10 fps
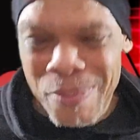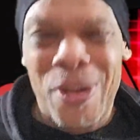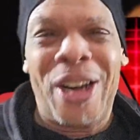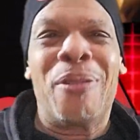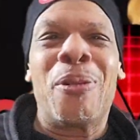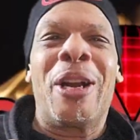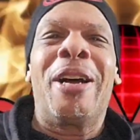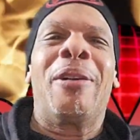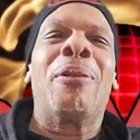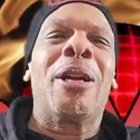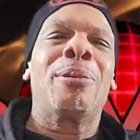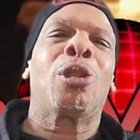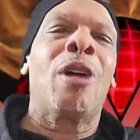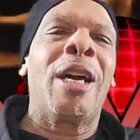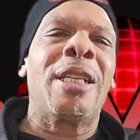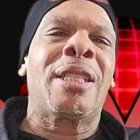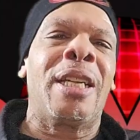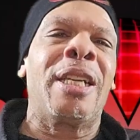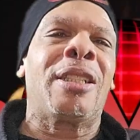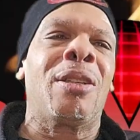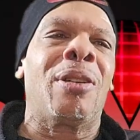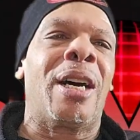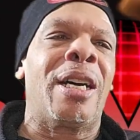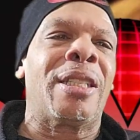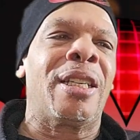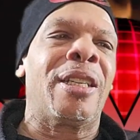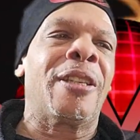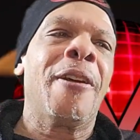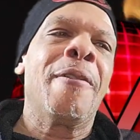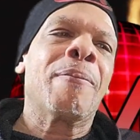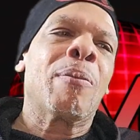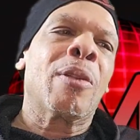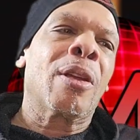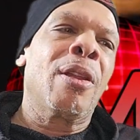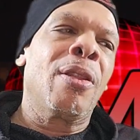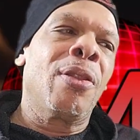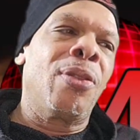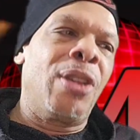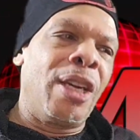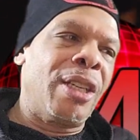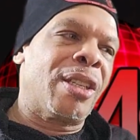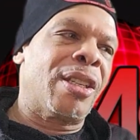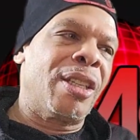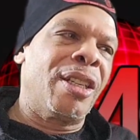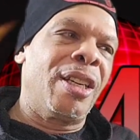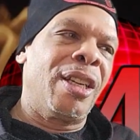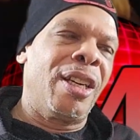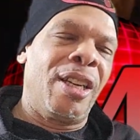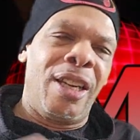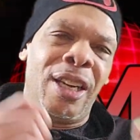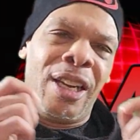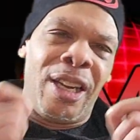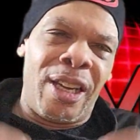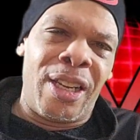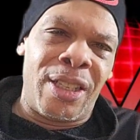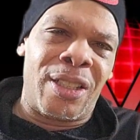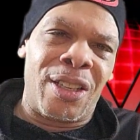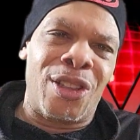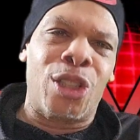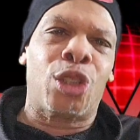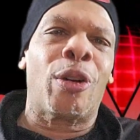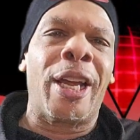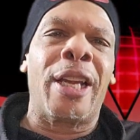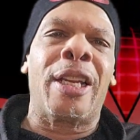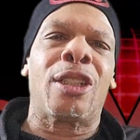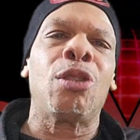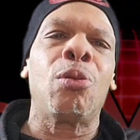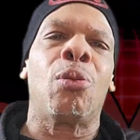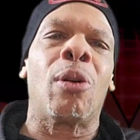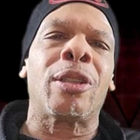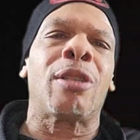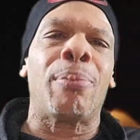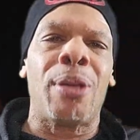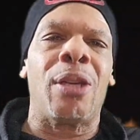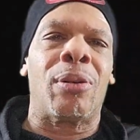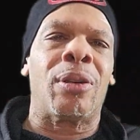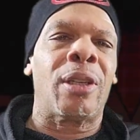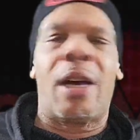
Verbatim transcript: but what I, what I'm trying to say to you guys is, this is the train that you want to be on.